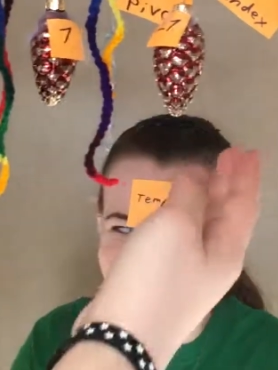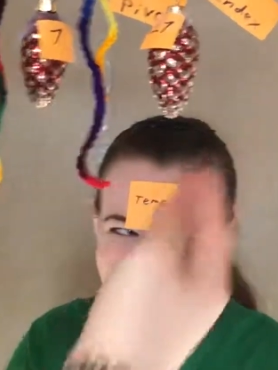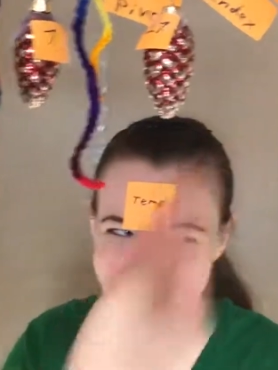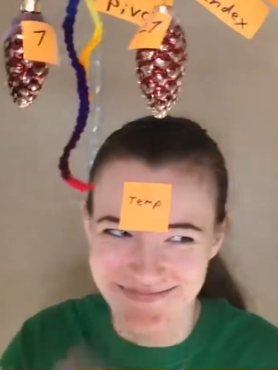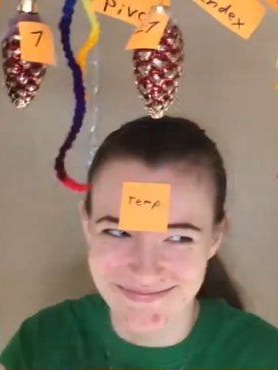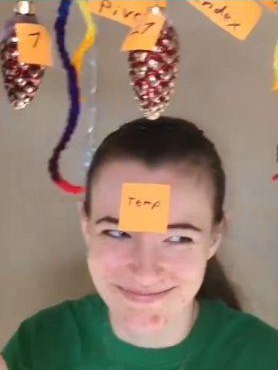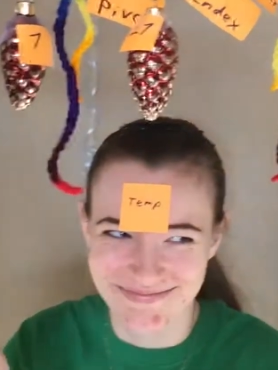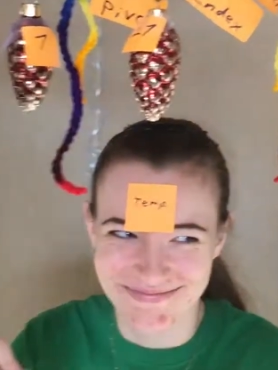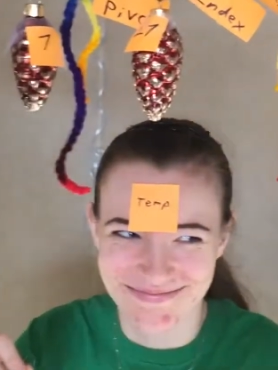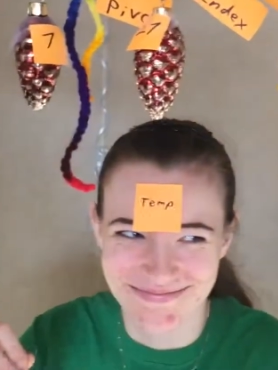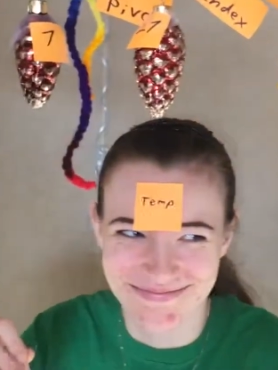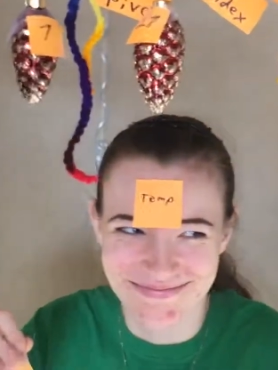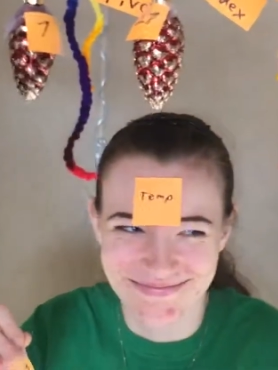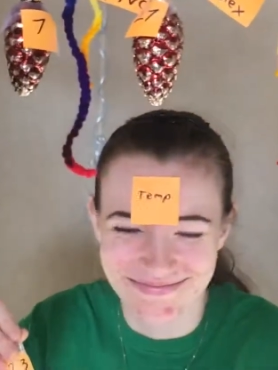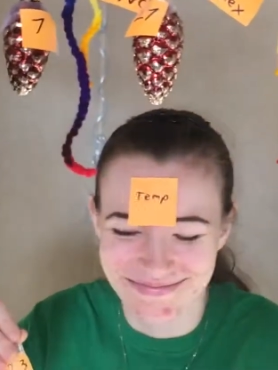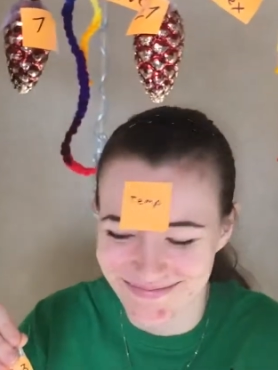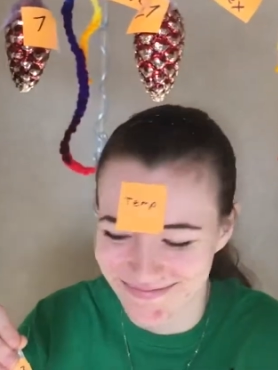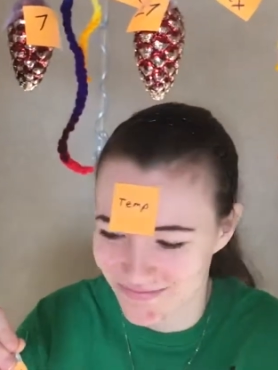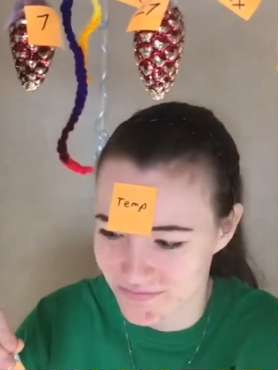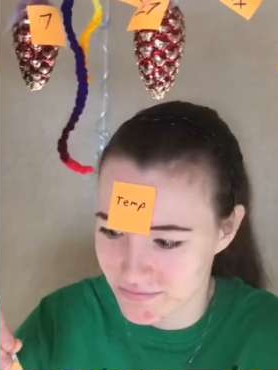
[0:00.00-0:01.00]
swap the
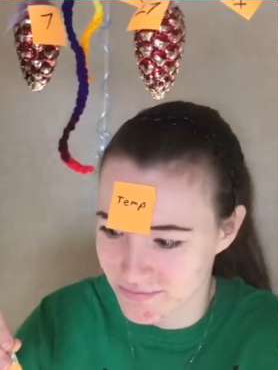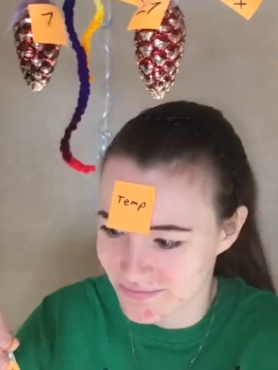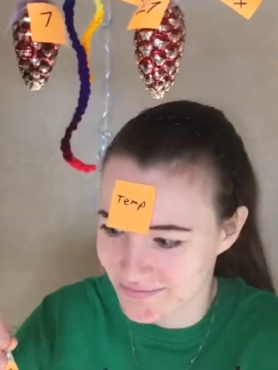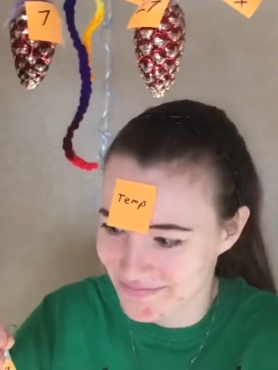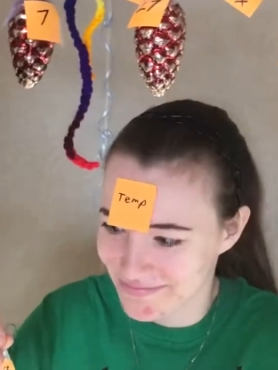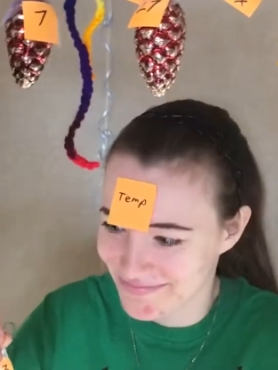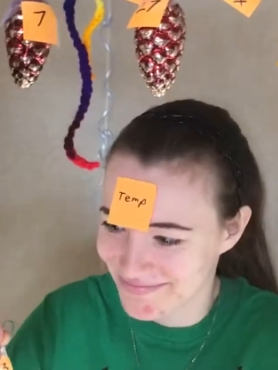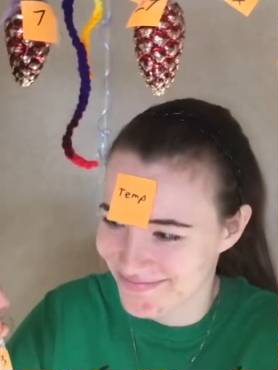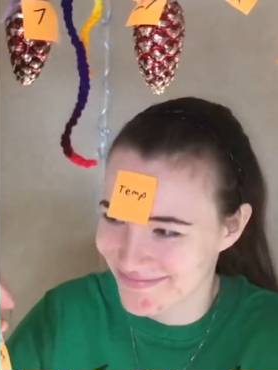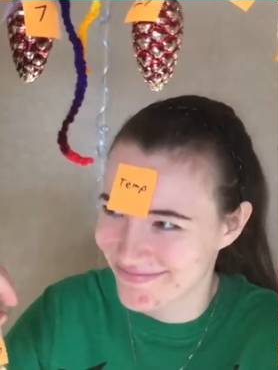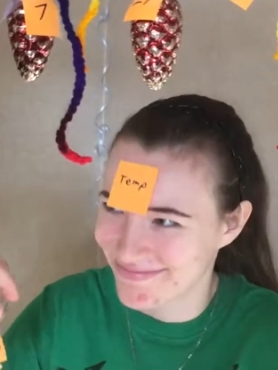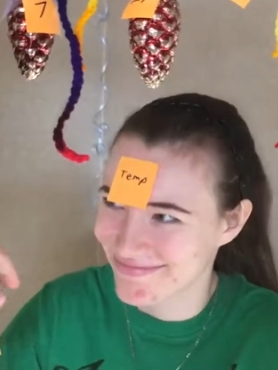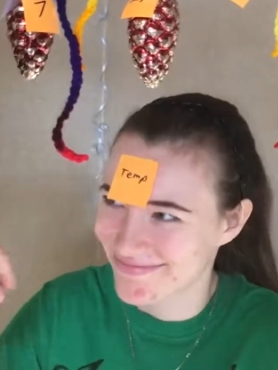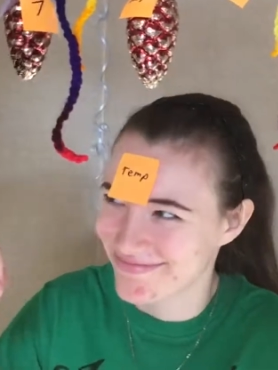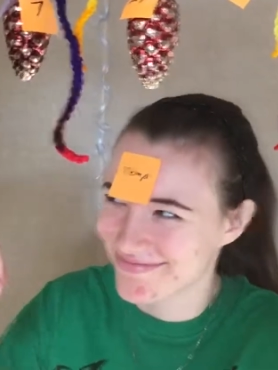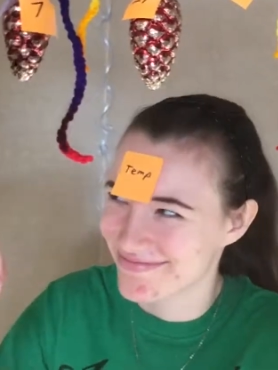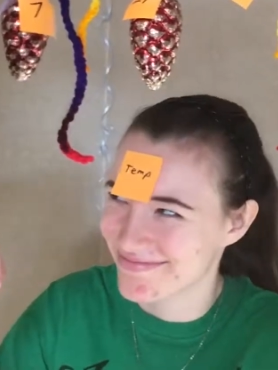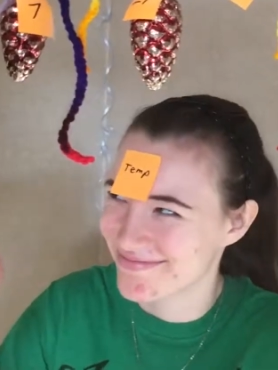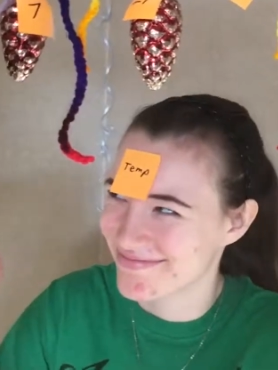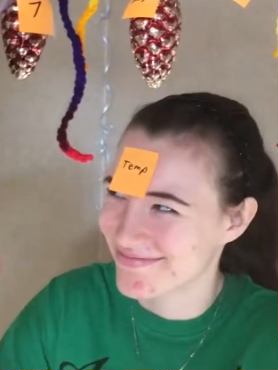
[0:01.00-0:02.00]
2, which don't
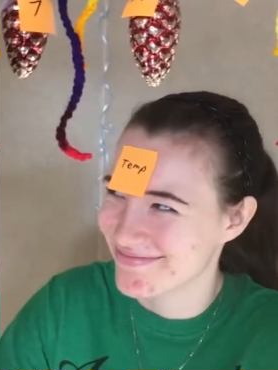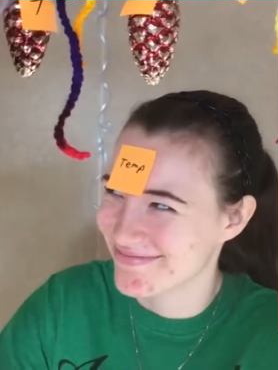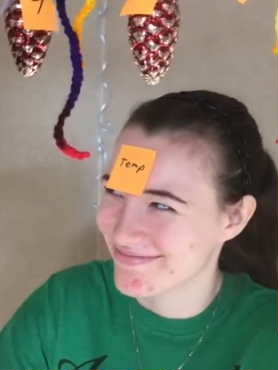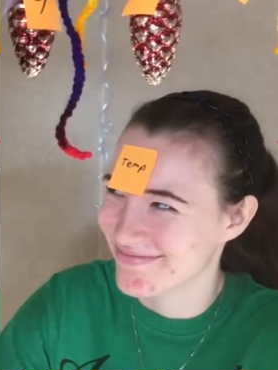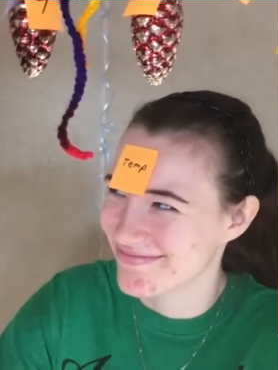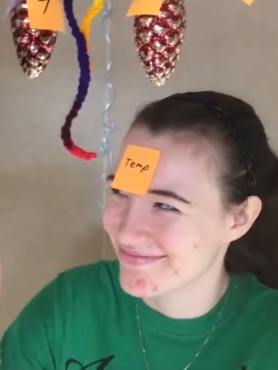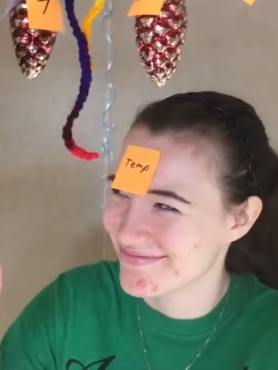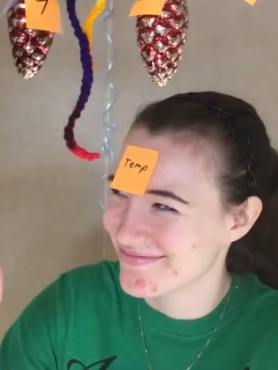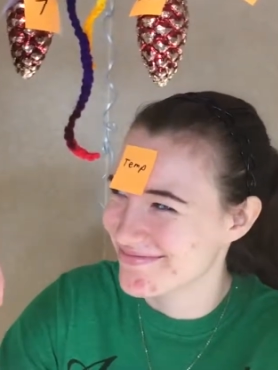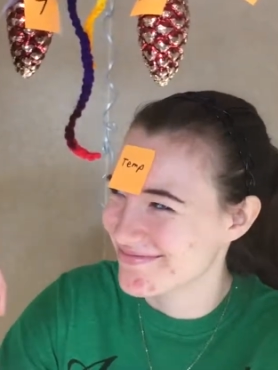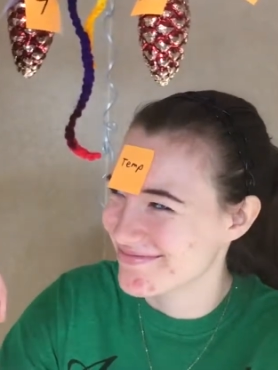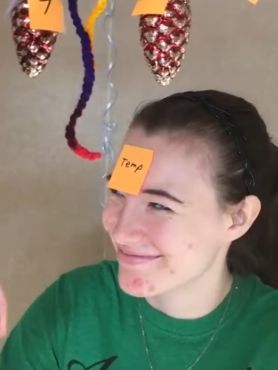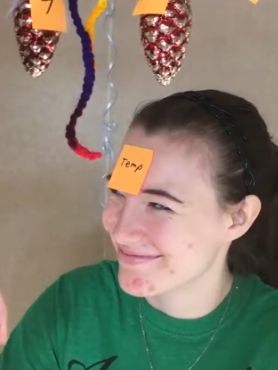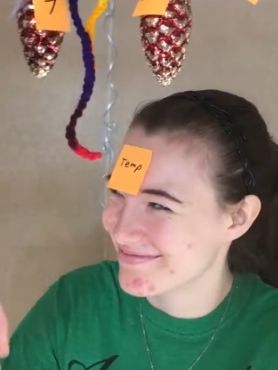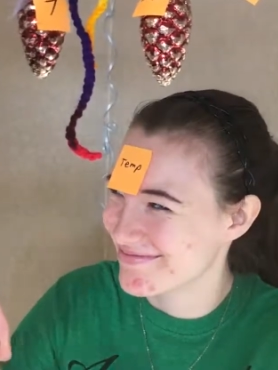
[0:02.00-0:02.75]
exist again,